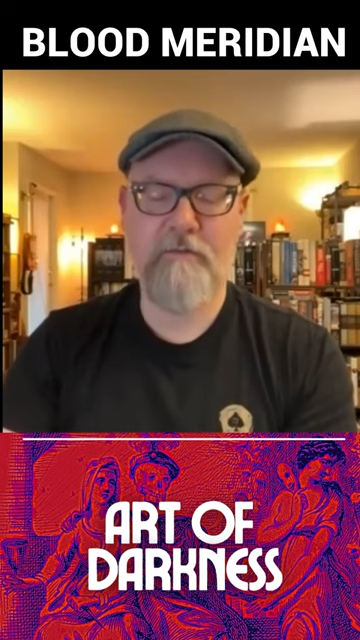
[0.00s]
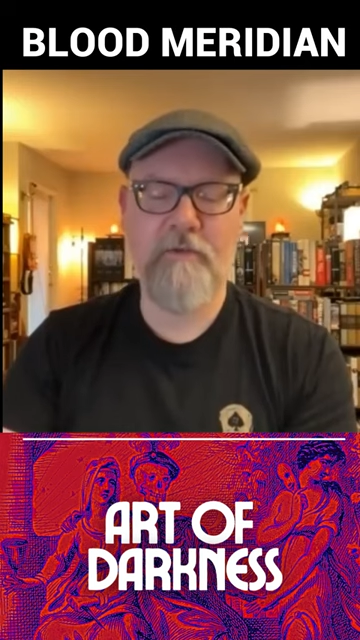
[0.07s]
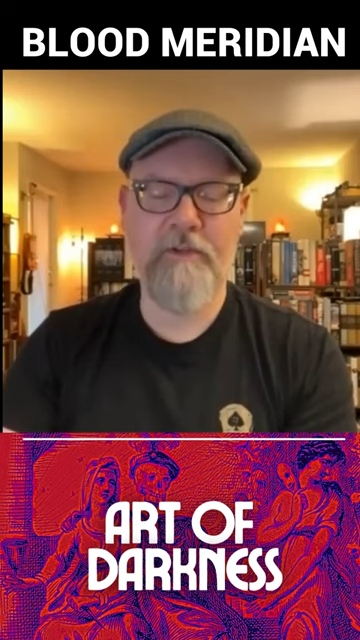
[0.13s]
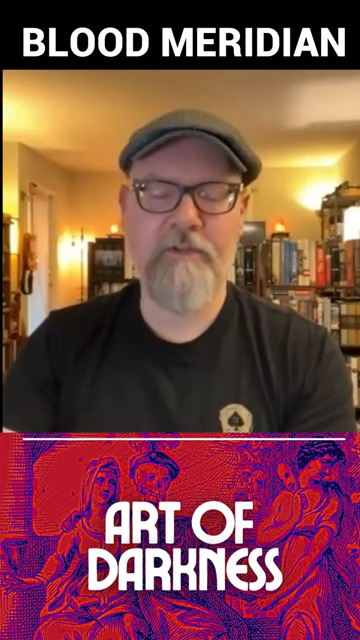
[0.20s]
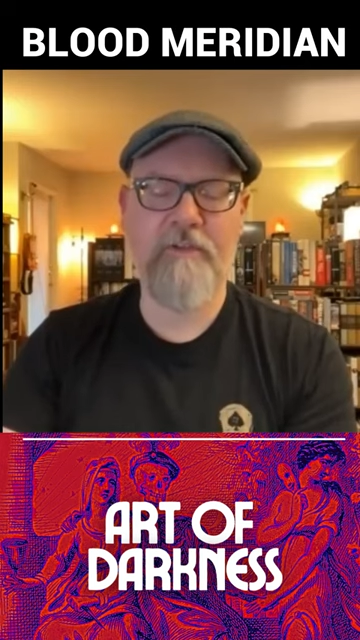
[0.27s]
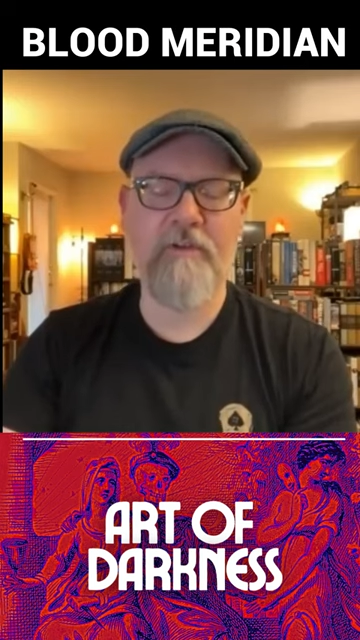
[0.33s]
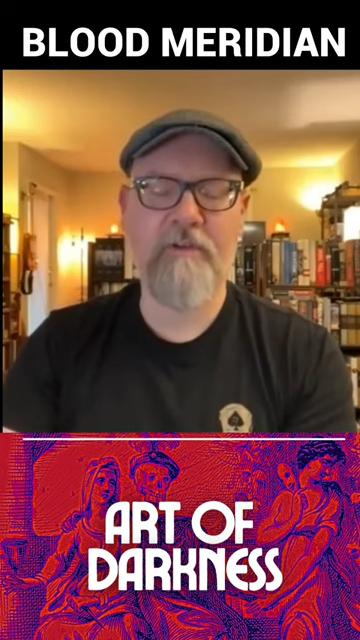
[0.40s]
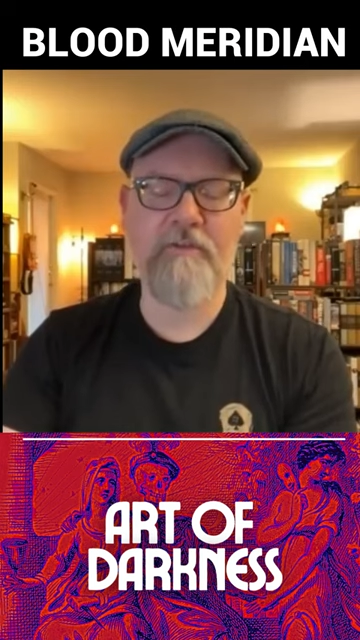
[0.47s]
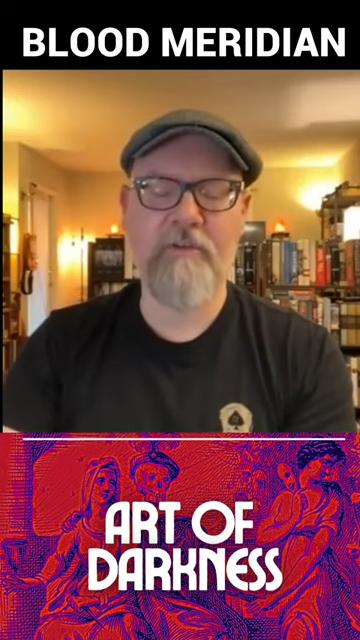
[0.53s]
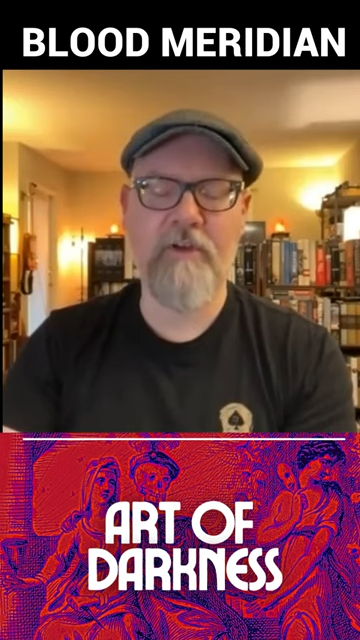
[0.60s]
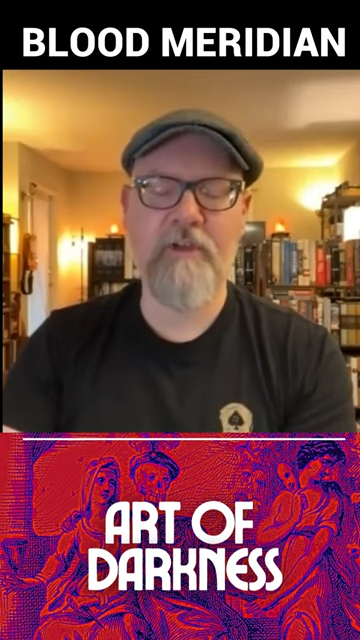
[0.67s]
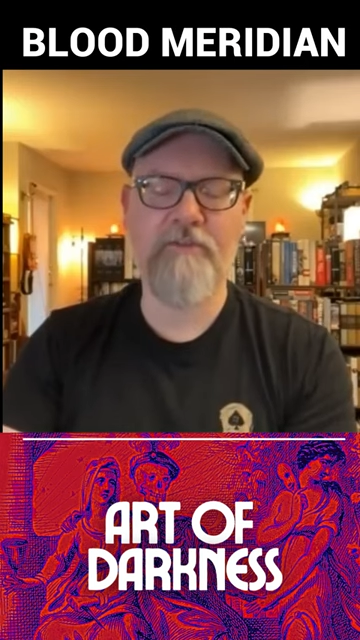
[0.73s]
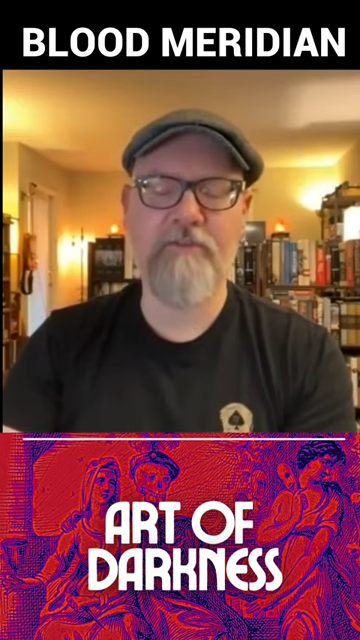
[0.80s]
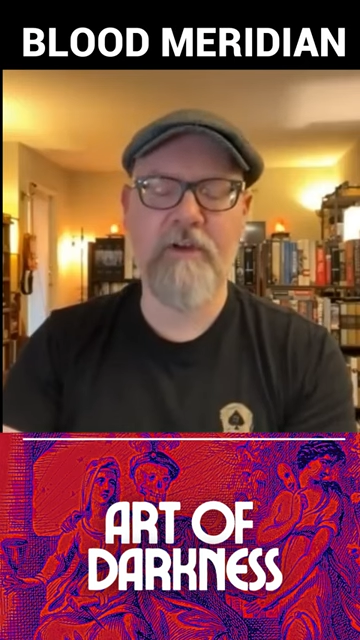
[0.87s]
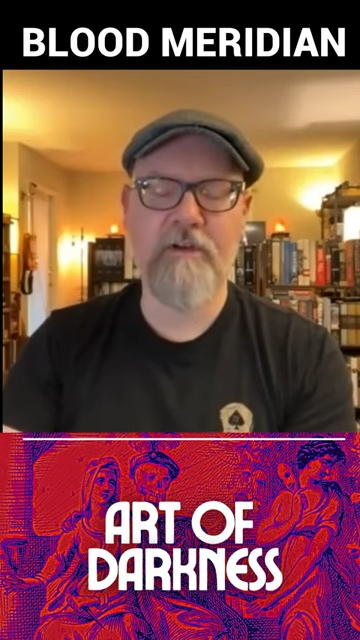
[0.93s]
What's he a
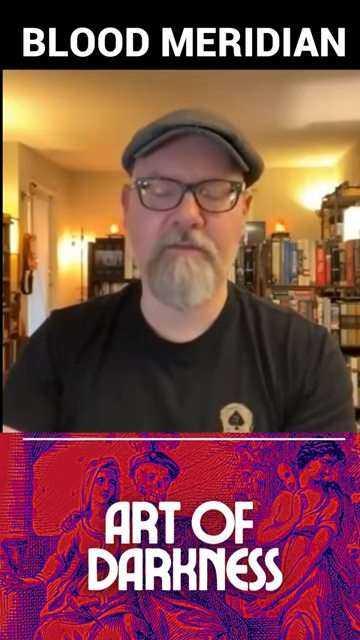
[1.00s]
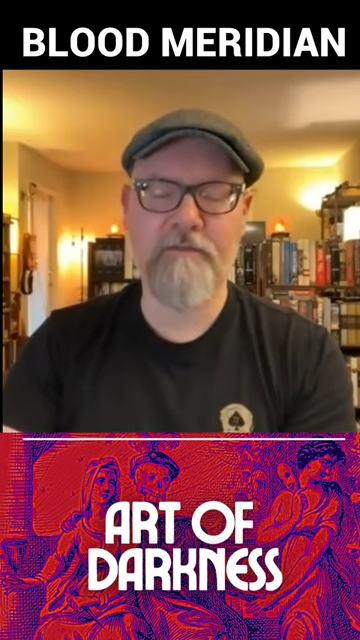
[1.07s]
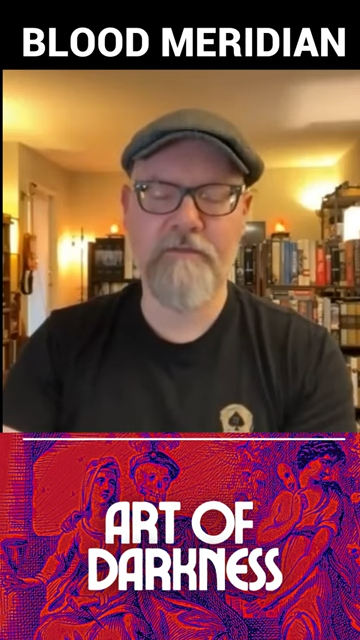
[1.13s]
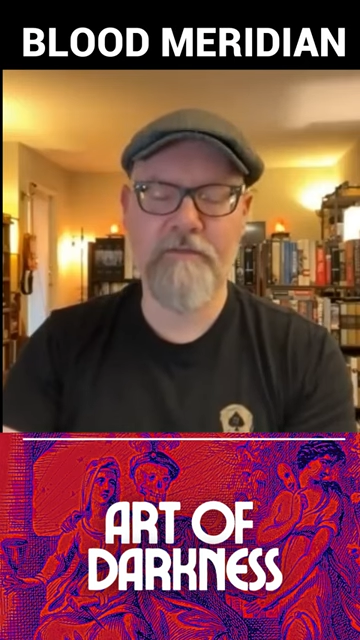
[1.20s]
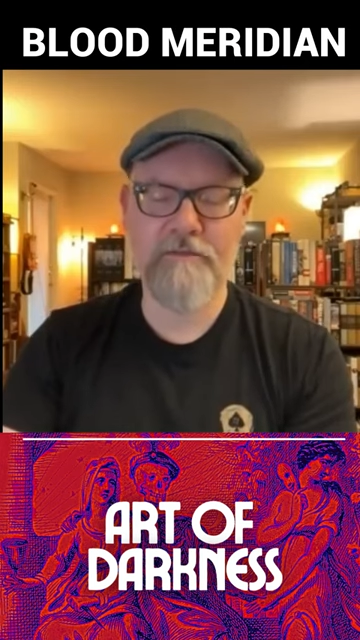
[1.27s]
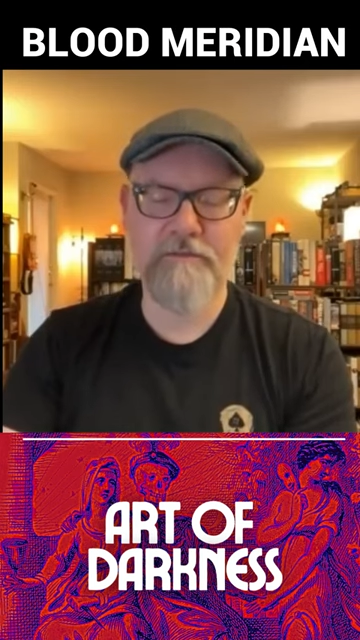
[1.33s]
judge of?